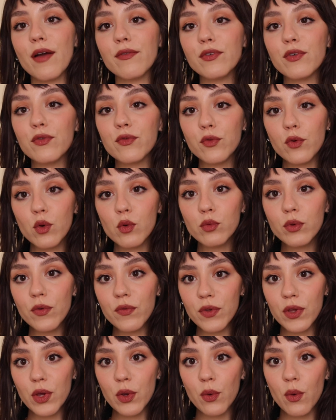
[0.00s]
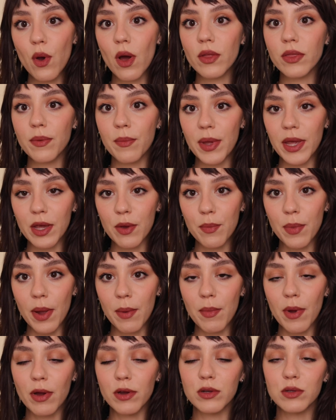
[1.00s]
have a full review on the Makeup
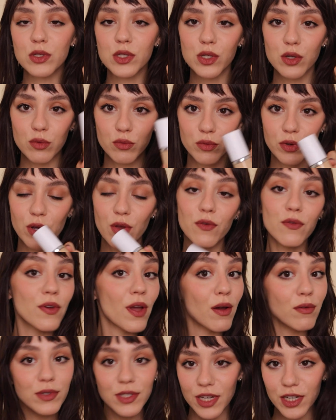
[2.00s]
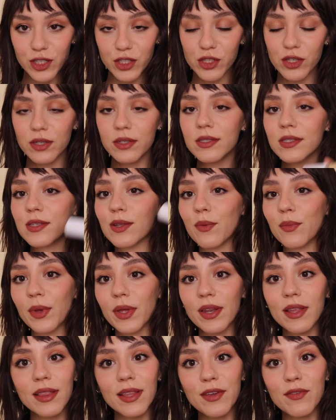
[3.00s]
by Mario Surreal Foundation, so I'm
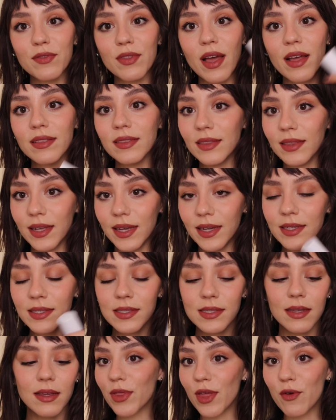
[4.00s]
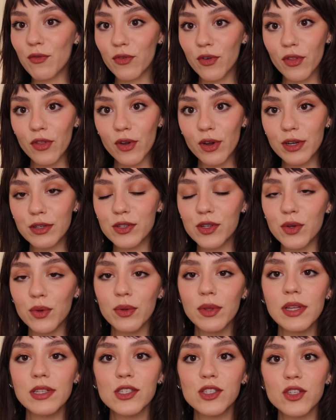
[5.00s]
going to leave that linked. Without further
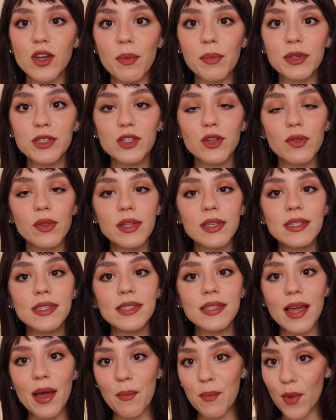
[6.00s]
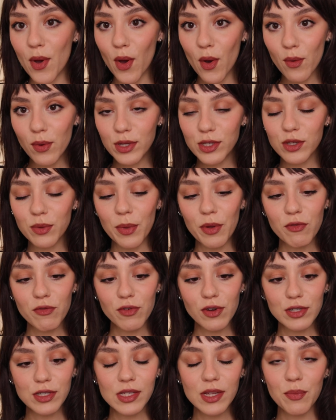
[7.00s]
ado, let's jump into the demo, into my
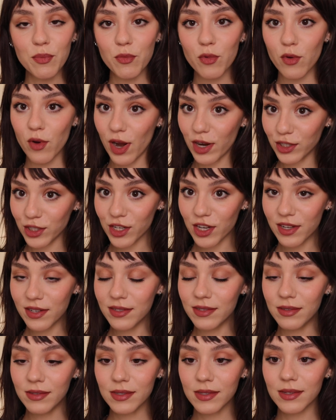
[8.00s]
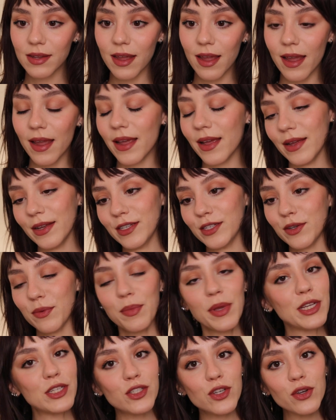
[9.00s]
first impressions, and
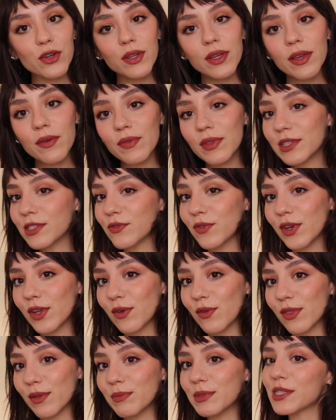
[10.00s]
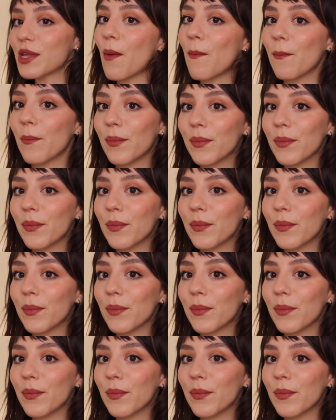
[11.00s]
make sure to give this video a thumbs up.